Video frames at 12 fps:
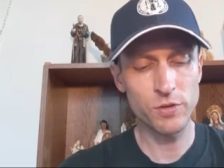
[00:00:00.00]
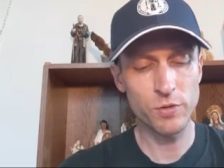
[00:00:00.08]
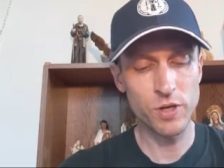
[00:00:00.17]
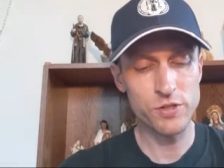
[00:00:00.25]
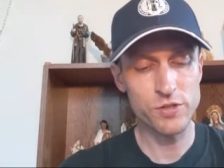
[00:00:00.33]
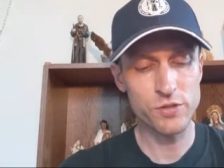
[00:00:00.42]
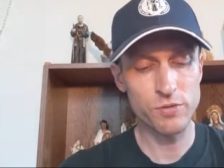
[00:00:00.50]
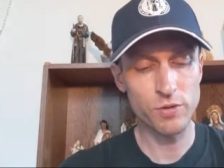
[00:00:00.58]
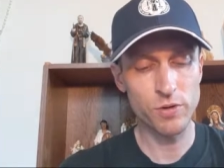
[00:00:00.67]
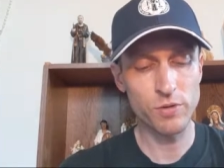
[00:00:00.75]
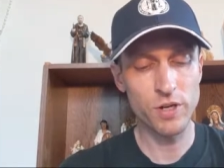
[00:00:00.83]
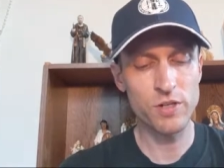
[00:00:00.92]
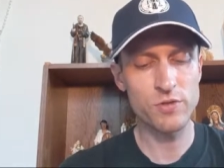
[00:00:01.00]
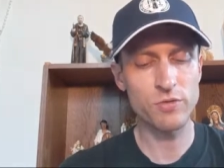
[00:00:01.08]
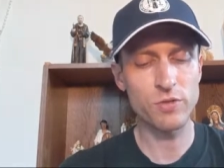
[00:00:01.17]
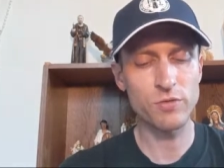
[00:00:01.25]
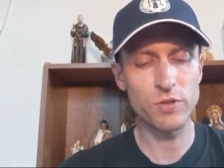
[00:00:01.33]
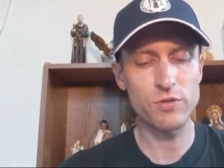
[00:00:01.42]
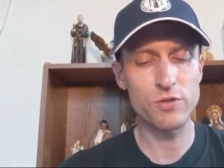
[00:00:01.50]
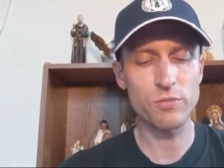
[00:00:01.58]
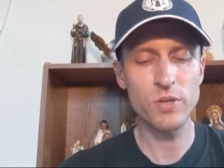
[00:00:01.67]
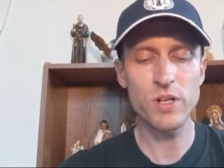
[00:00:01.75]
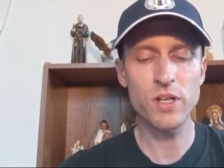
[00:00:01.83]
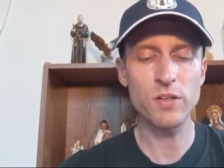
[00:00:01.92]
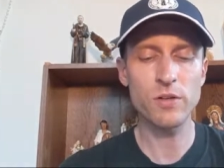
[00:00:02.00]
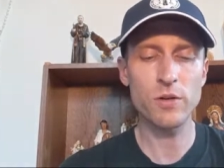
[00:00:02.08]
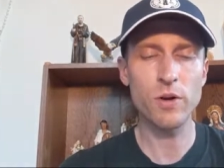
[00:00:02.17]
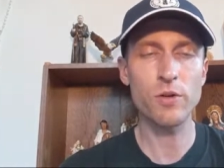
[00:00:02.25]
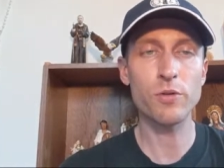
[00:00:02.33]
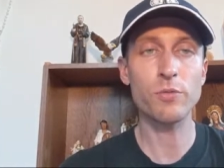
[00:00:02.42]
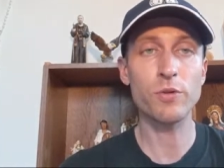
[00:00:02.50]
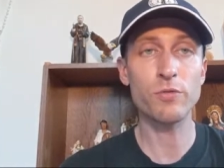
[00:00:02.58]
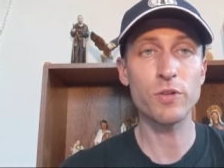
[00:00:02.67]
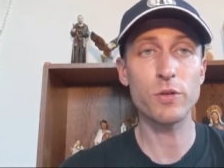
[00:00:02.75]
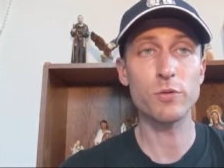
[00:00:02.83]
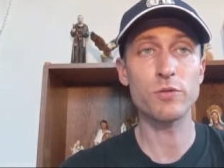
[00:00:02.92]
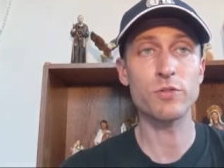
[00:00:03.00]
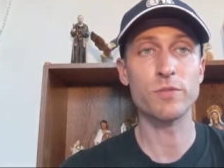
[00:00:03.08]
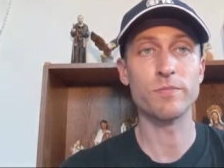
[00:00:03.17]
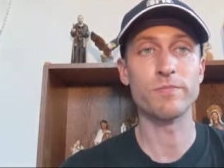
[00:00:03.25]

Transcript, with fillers: question or arrange for a future meeting. The cardinal refused.